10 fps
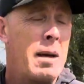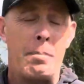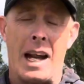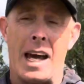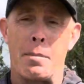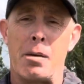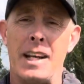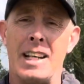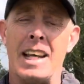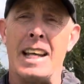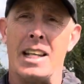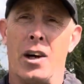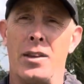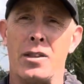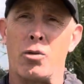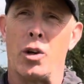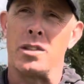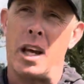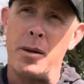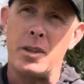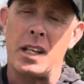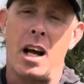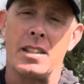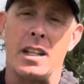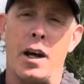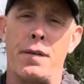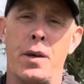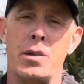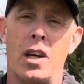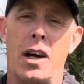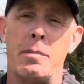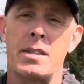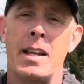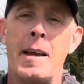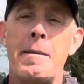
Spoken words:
But it had a braided leader on this rod, so he was casting it a few times.